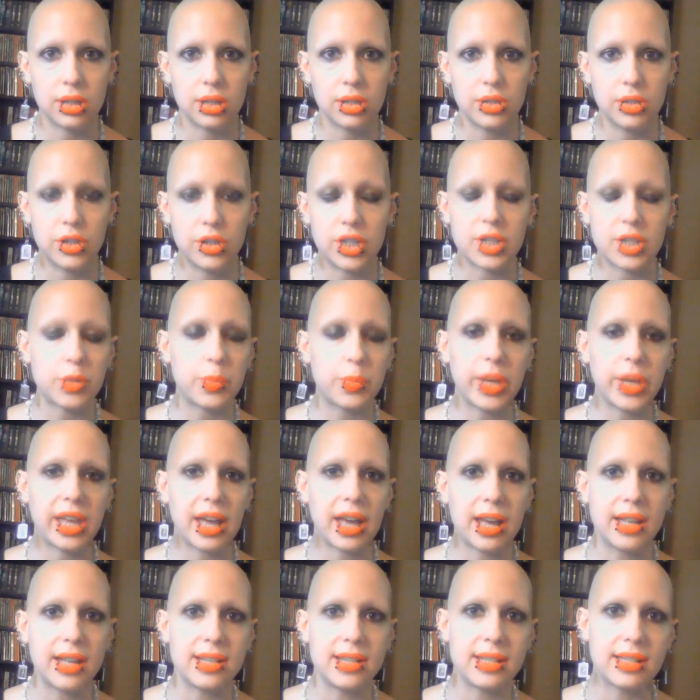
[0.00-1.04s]
just
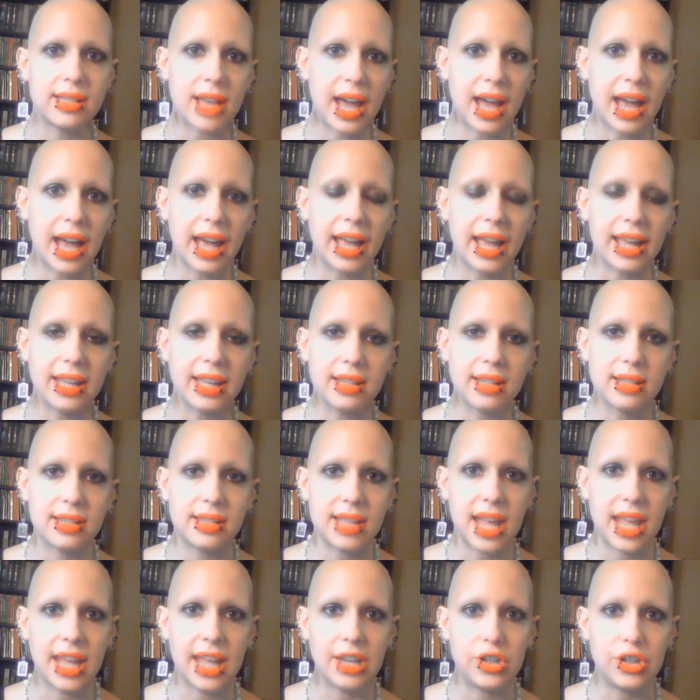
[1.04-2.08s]
because I
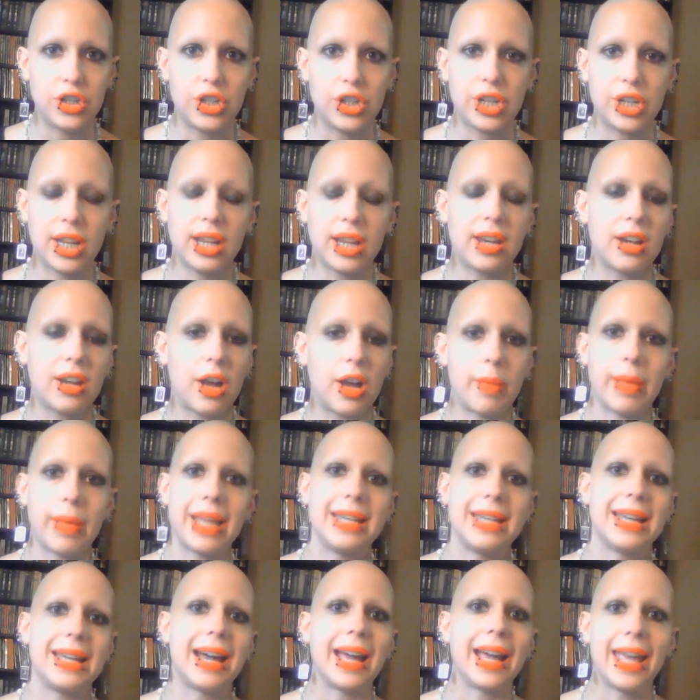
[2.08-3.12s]
say cheated on my
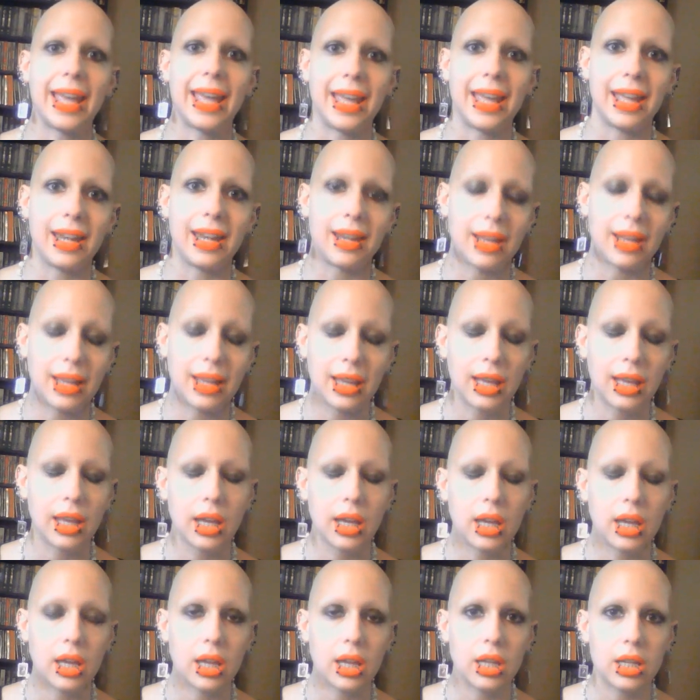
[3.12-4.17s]
diet
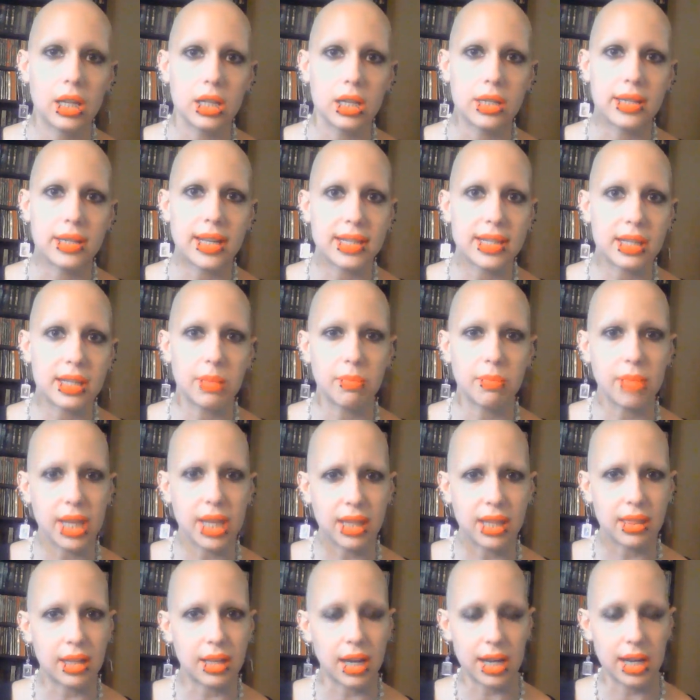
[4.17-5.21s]
doesn't
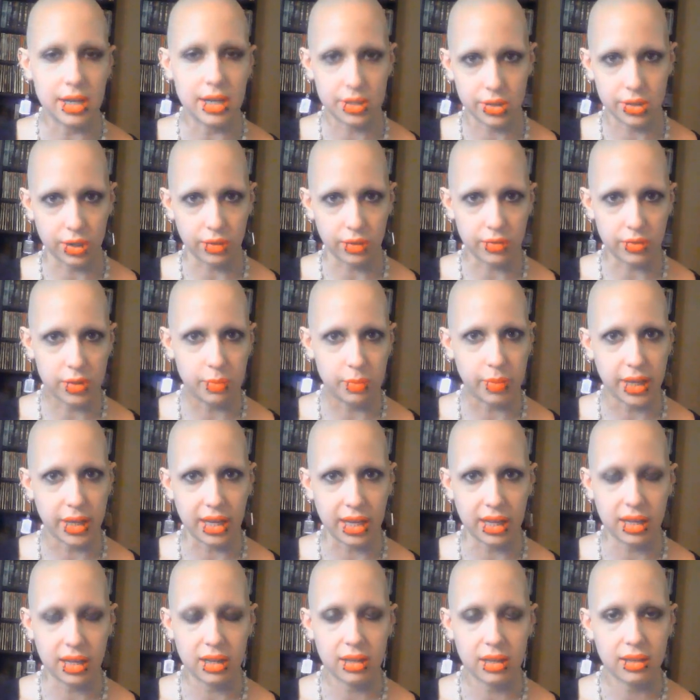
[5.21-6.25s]
mean that I deserve to
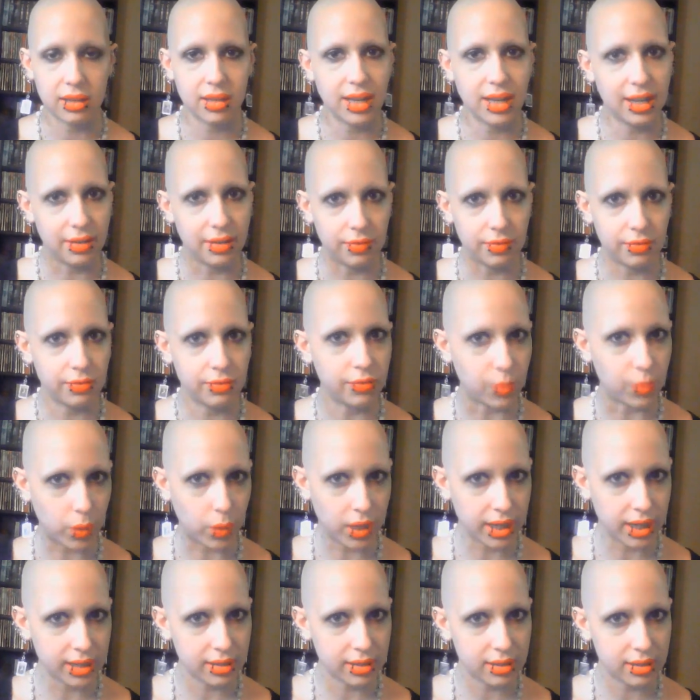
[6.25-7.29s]
be hit
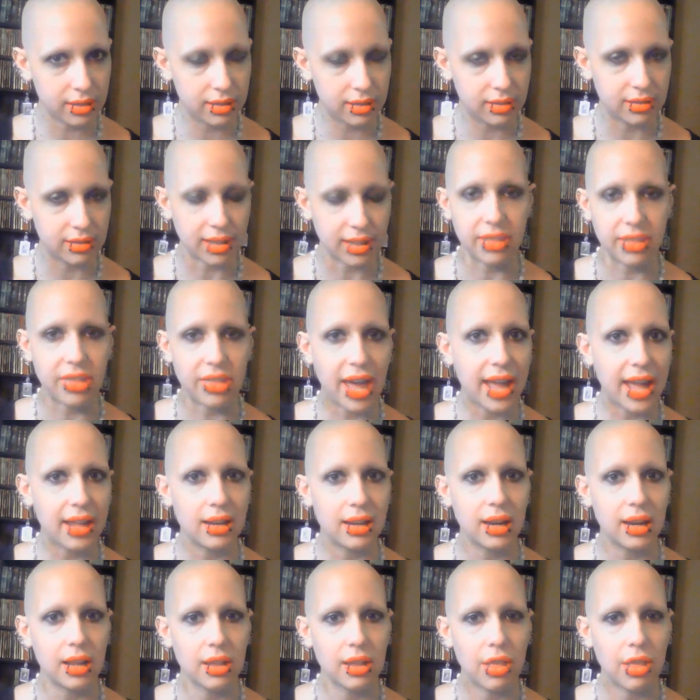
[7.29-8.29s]
for it. Like that